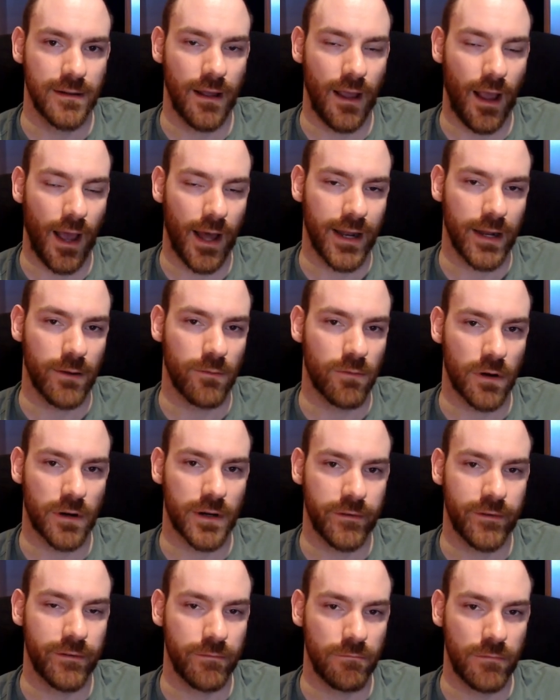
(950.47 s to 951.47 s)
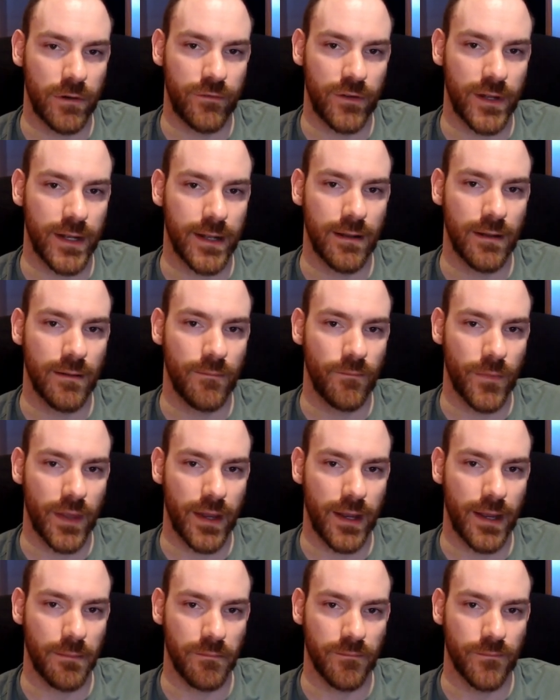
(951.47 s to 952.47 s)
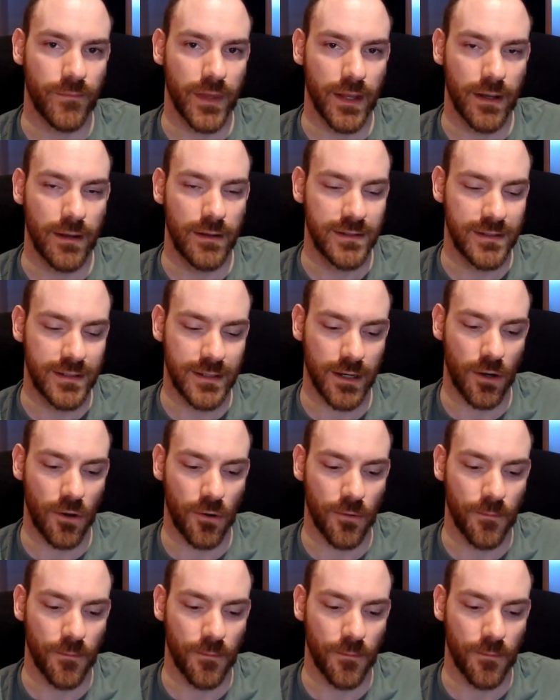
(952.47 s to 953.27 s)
and the warrior within him. So